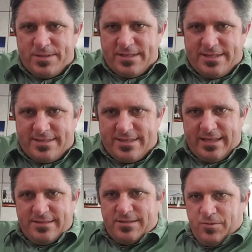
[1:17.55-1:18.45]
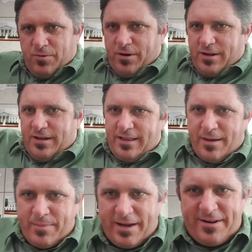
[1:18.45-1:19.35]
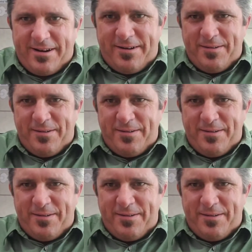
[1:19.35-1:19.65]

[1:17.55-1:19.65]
It tends to work a lot better.